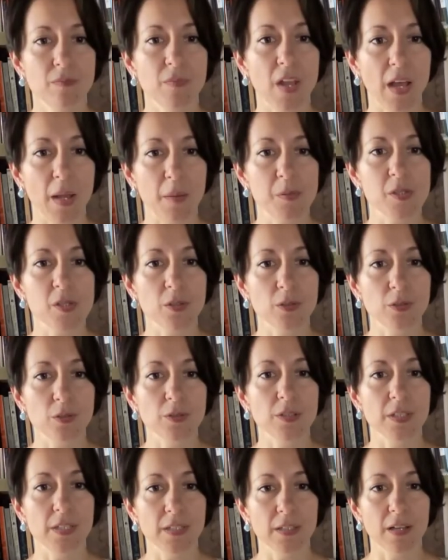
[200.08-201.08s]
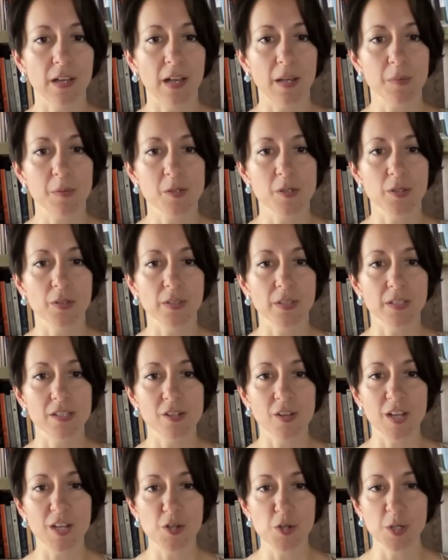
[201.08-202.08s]
absolutely. Absolutely. So
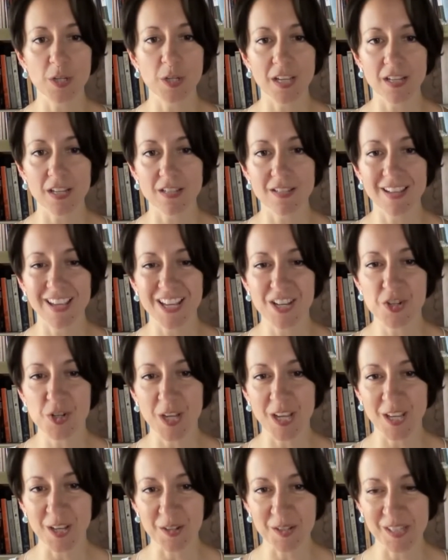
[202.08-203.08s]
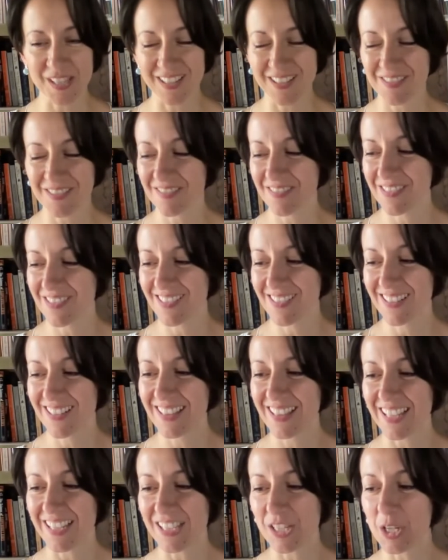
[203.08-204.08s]
educate yourself.
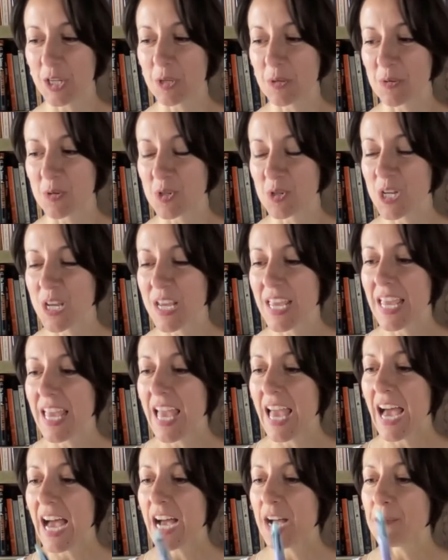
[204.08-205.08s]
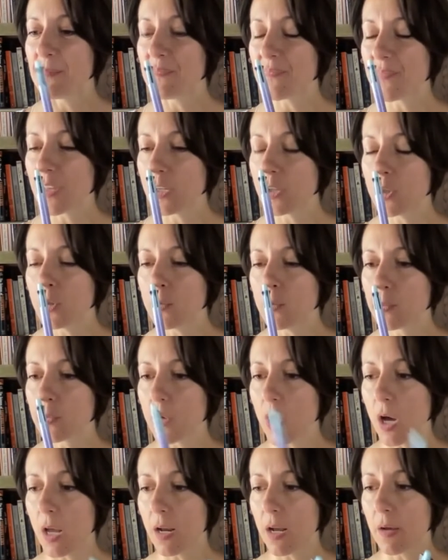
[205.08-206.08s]
That's huge. You
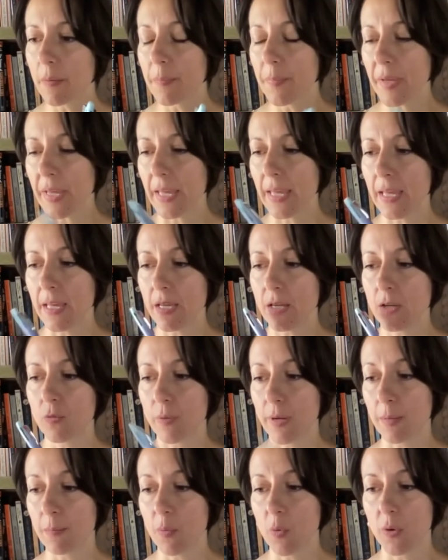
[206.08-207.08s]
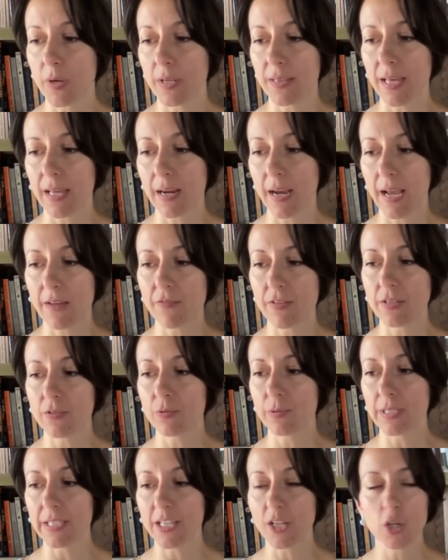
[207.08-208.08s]
brought up a great point that I haven't
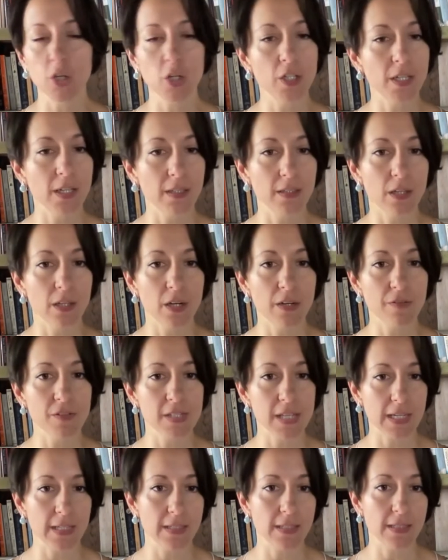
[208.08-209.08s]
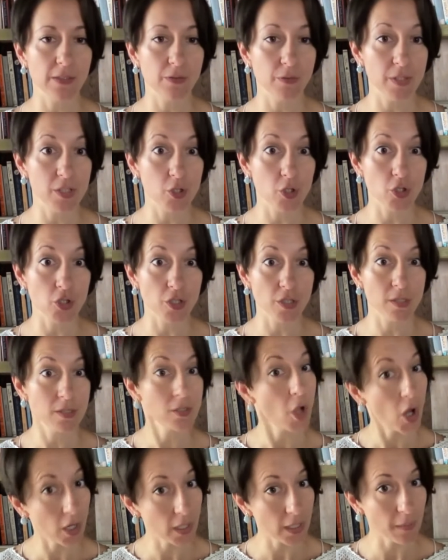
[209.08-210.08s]
really heard a lot of psychedelic researchers
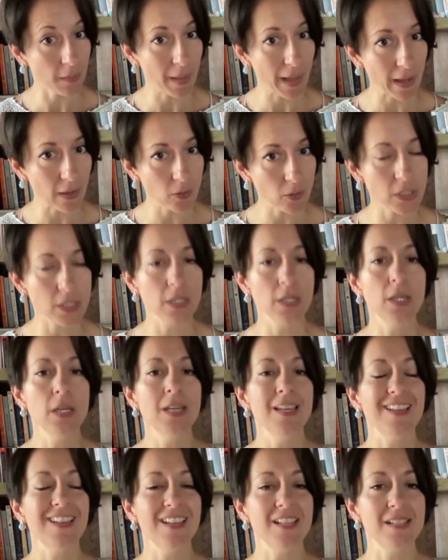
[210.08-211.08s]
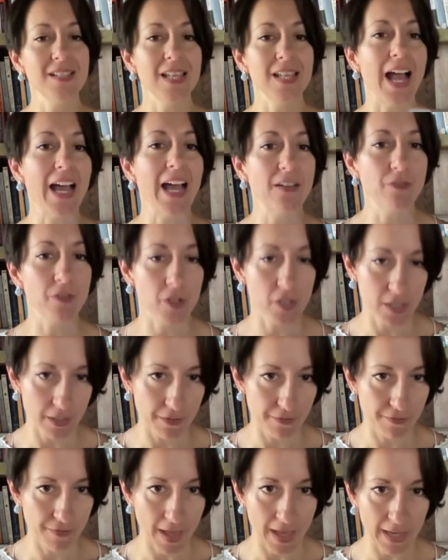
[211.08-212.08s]
talk about, is the adverse
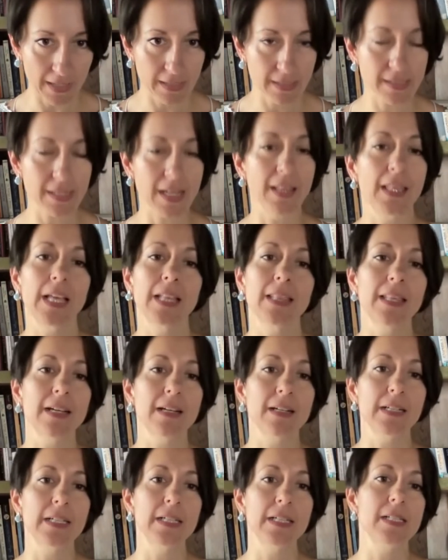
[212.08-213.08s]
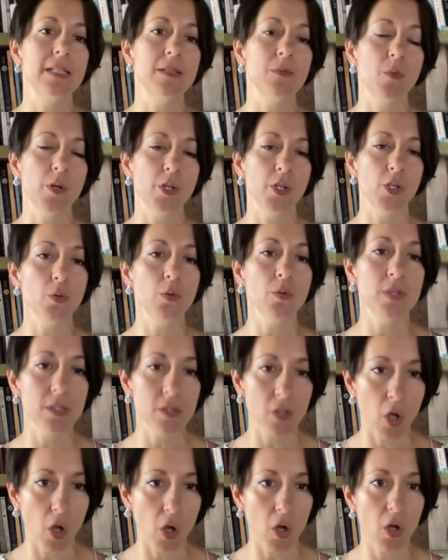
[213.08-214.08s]
effects, and that there is what you
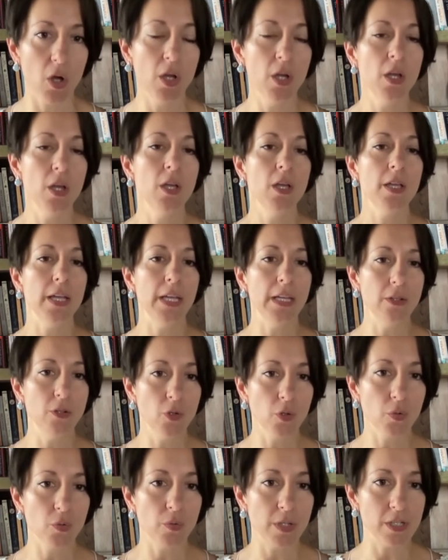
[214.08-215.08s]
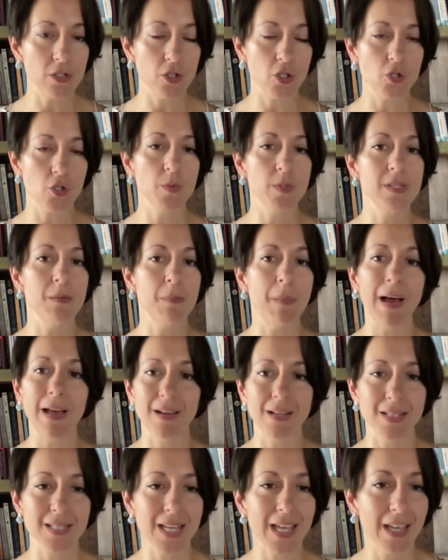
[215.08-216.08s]
saw in your research was about a
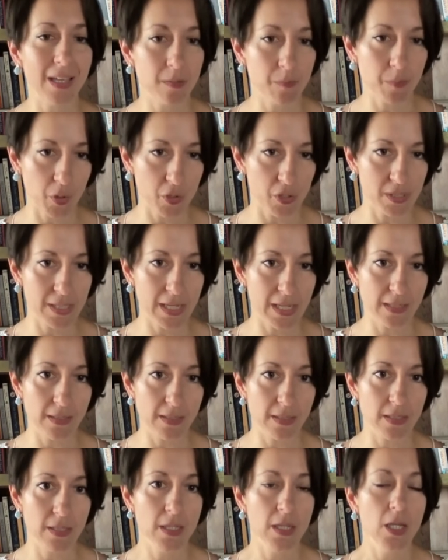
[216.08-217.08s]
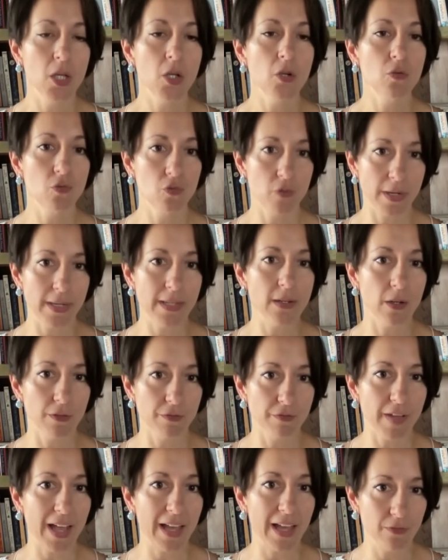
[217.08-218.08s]
10% rate
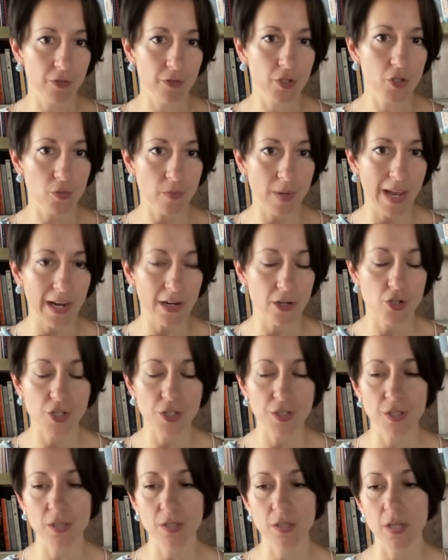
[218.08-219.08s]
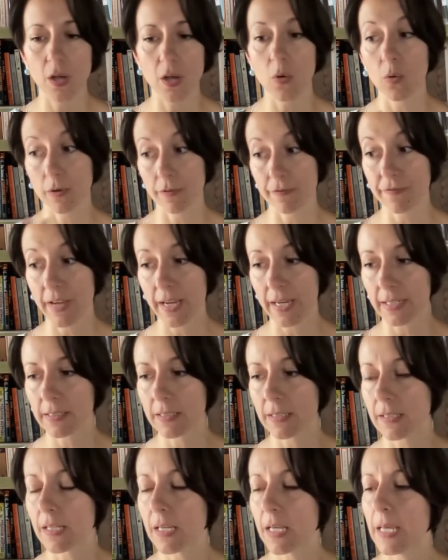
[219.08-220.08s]
of adverse reactions or
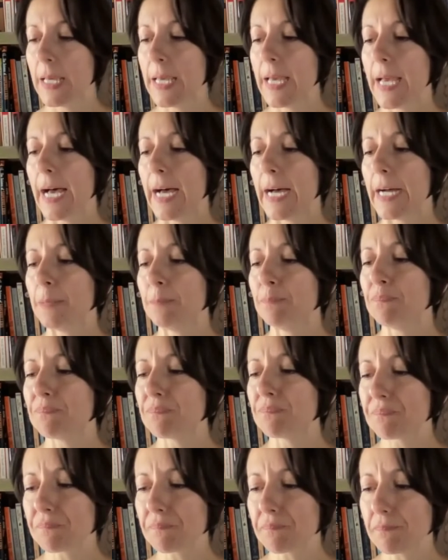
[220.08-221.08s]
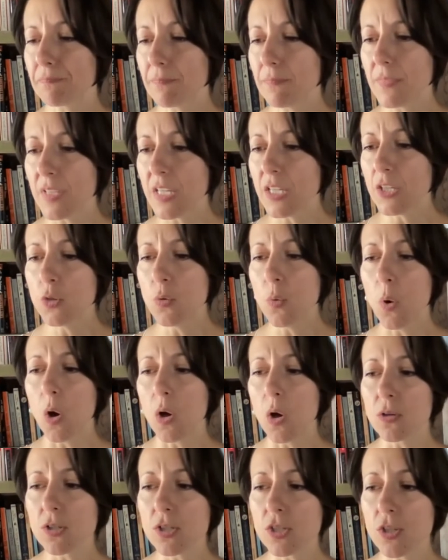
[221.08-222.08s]
effects. Um, You
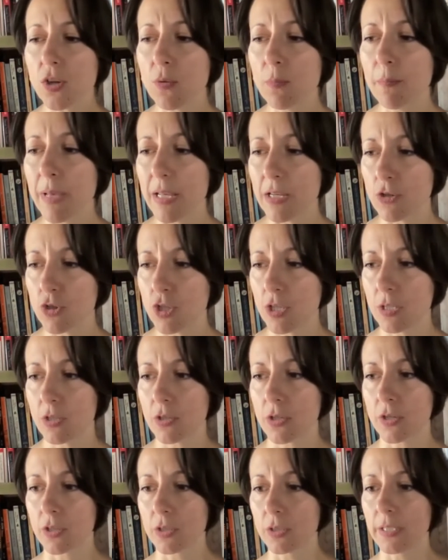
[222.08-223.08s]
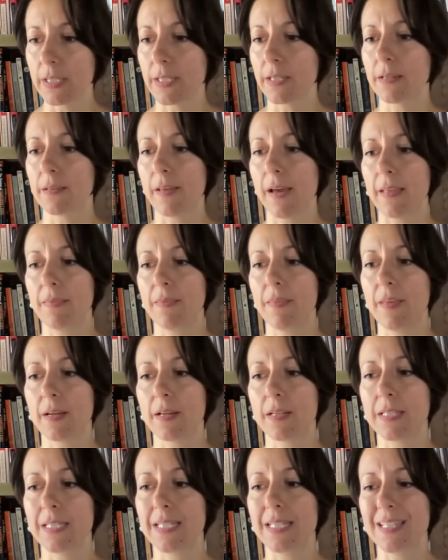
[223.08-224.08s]
also mentioned earlier that there
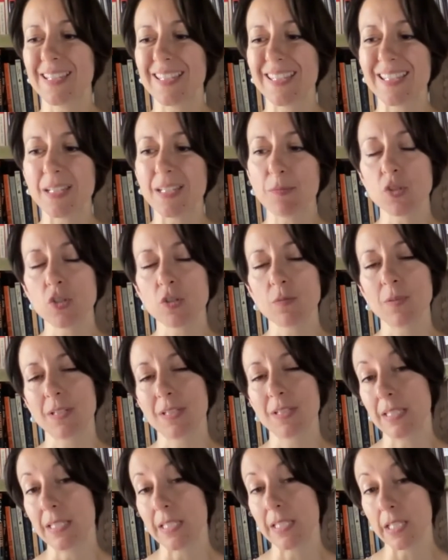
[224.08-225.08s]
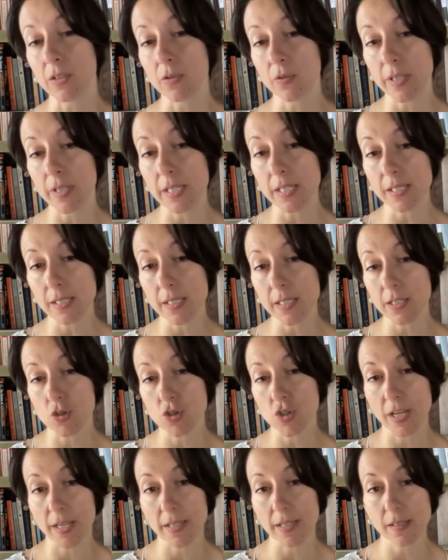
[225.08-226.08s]
seems to be a decrease in
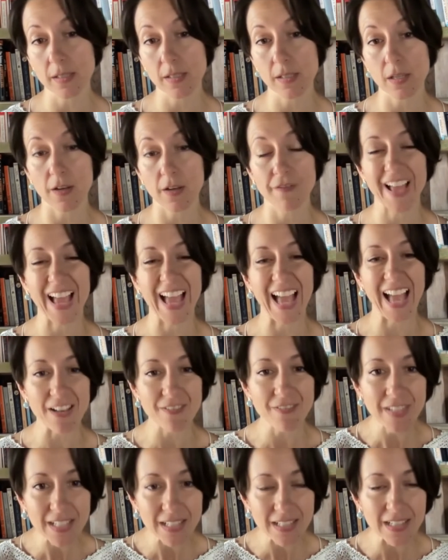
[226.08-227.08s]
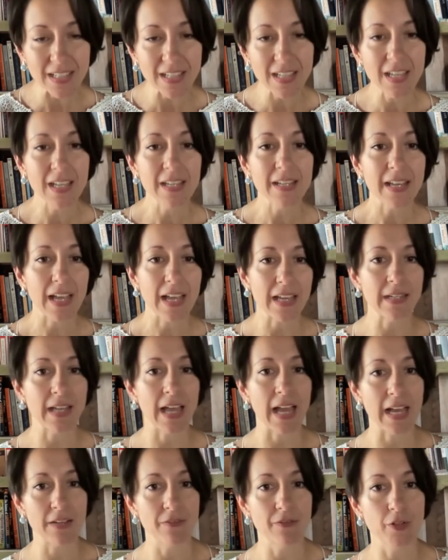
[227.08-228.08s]
chances of having an
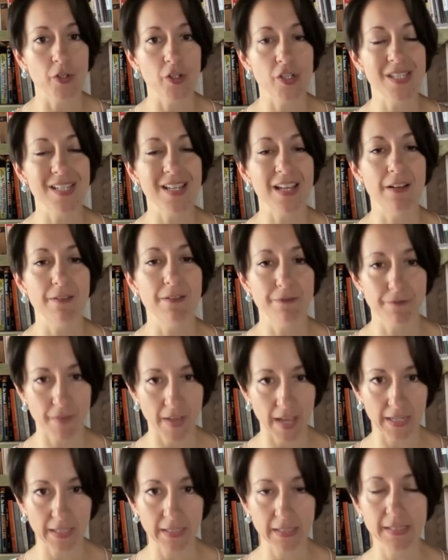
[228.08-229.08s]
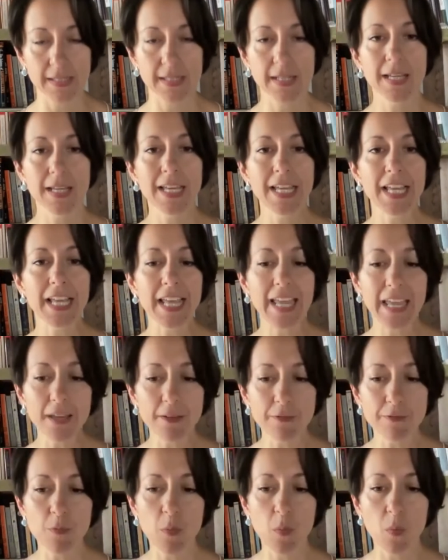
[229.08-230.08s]
adverse effect
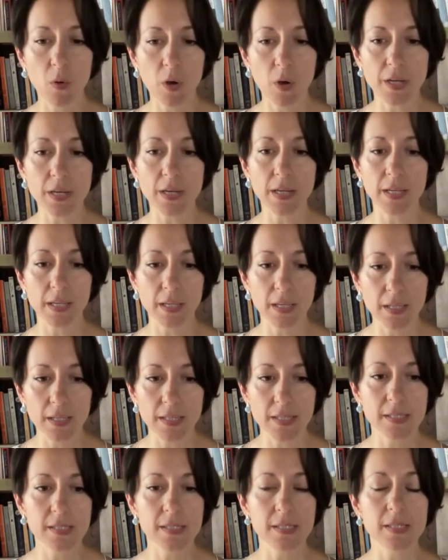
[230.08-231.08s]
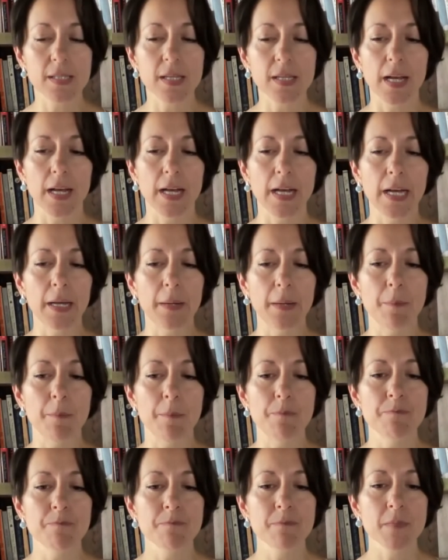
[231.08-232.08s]
if one is
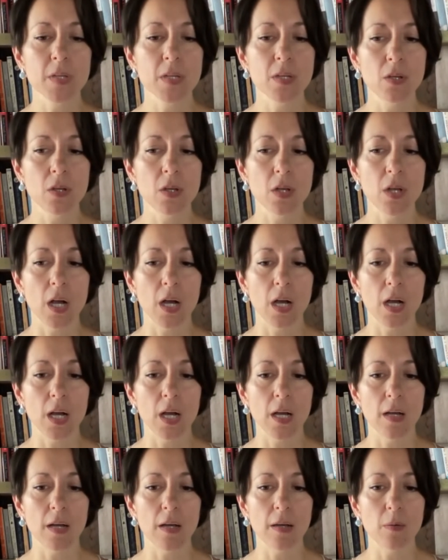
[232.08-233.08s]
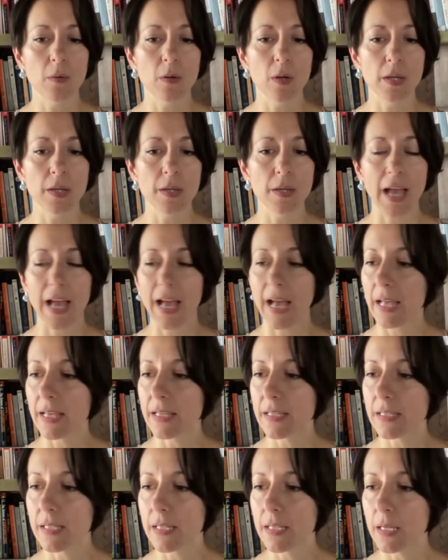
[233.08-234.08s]
uh,
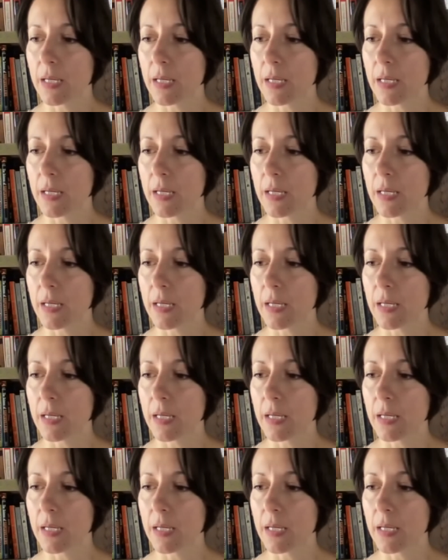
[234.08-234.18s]
has